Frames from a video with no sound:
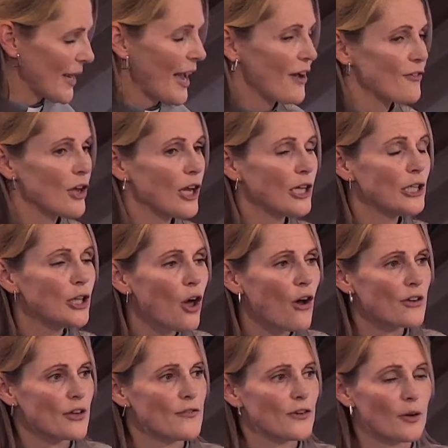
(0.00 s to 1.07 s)
We have a
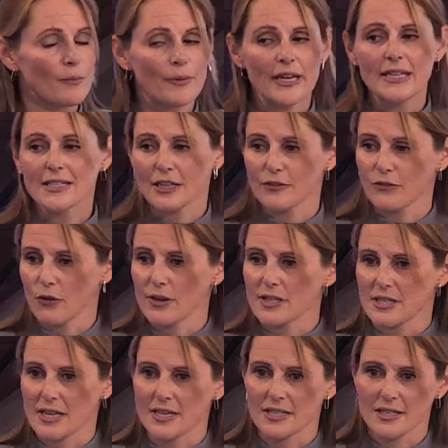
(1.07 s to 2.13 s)
lot of competing
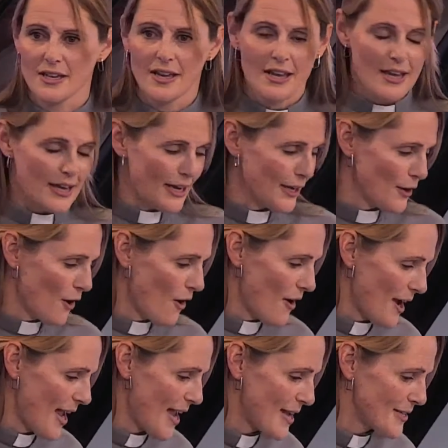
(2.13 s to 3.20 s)
voices in
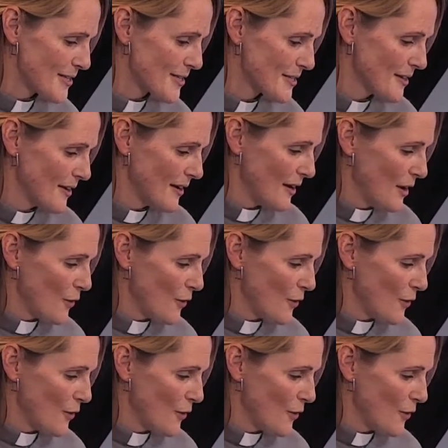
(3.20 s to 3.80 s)
our heads